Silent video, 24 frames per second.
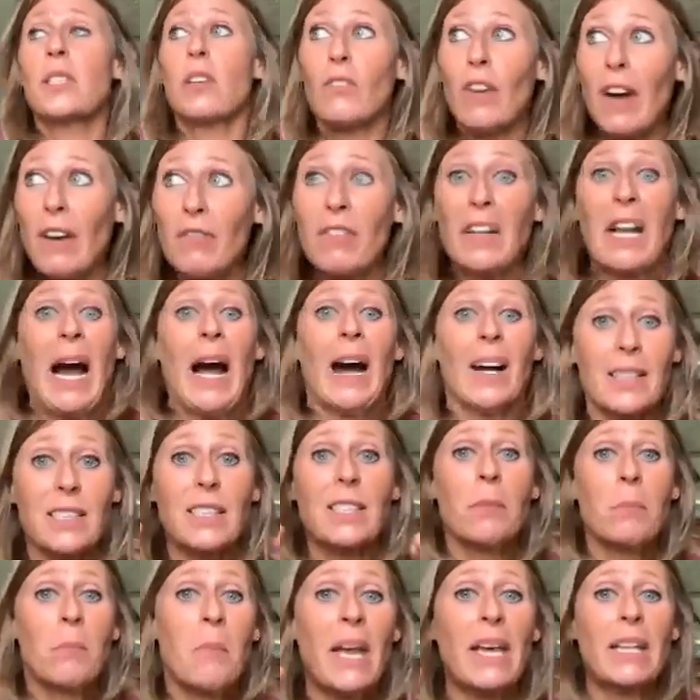if I've got
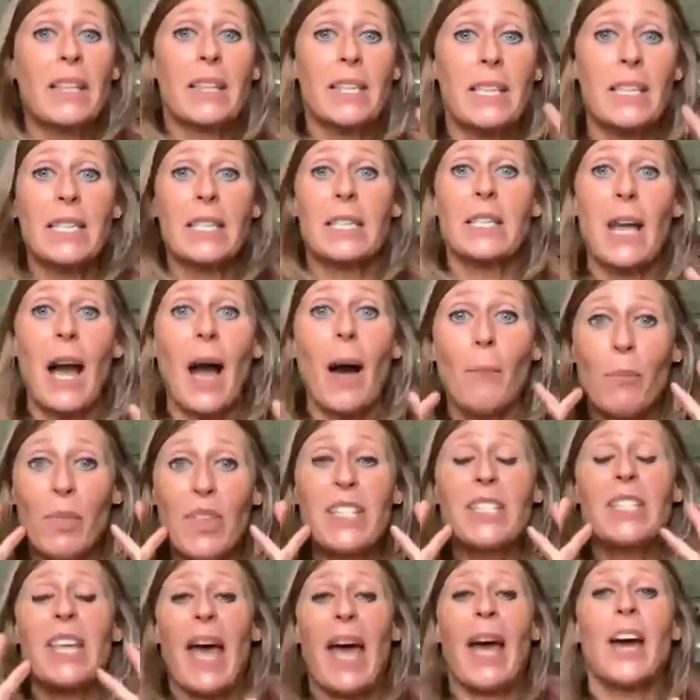to make this stop,
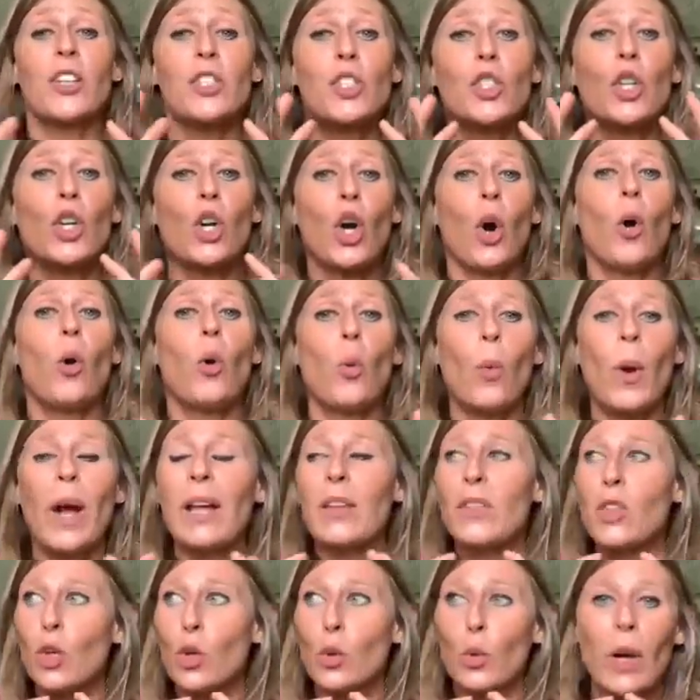this has to go away,
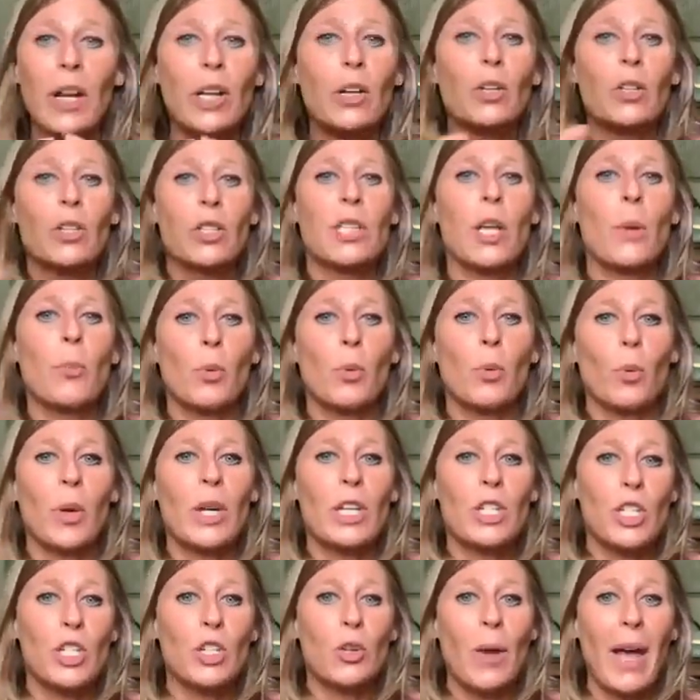the greater
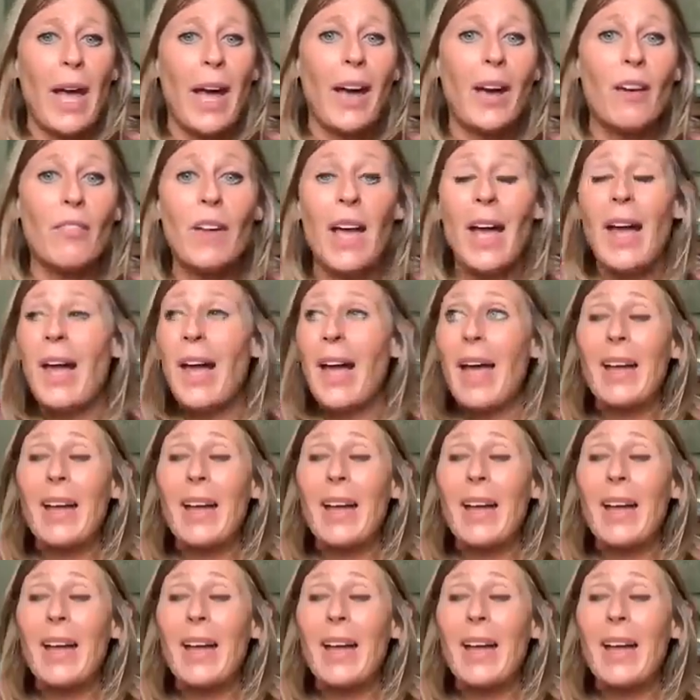separation you have,